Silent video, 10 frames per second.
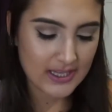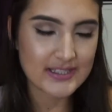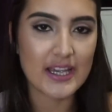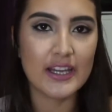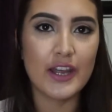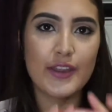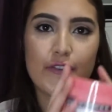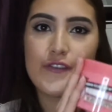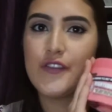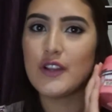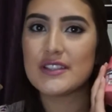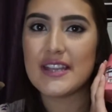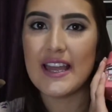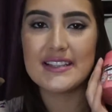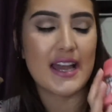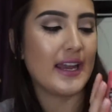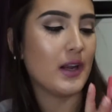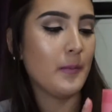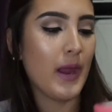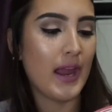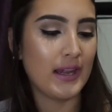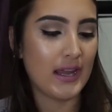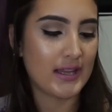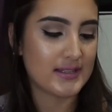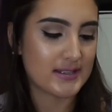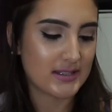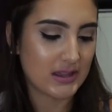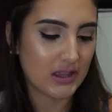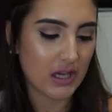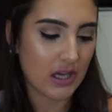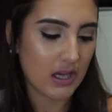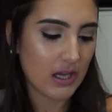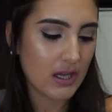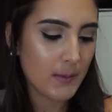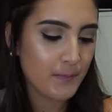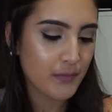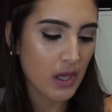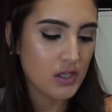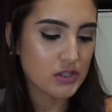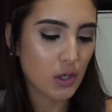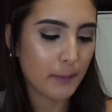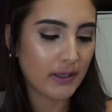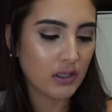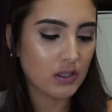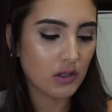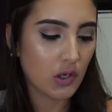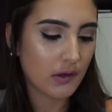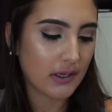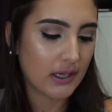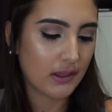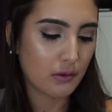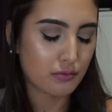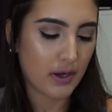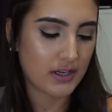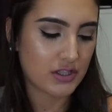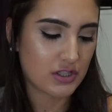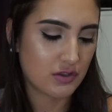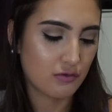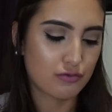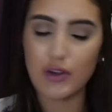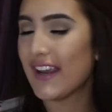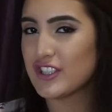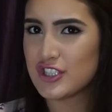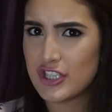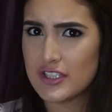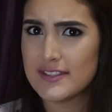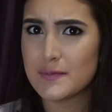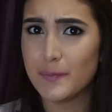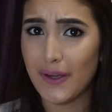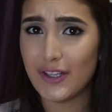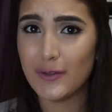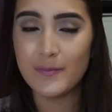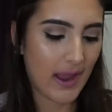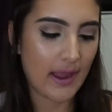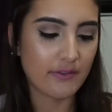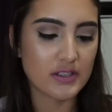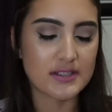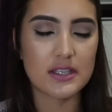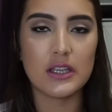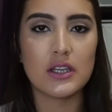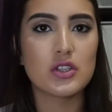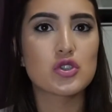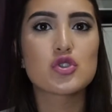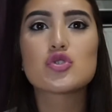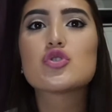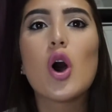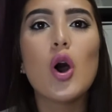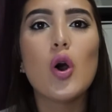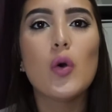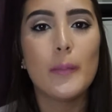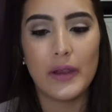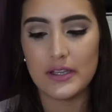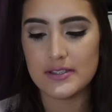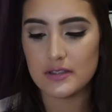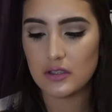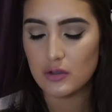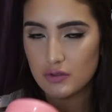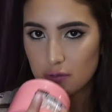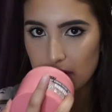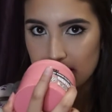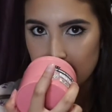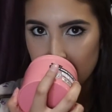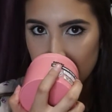is another full-size item, and it's the Soap and Glory, the Right Righteous Butter. I've seen so many YouTubers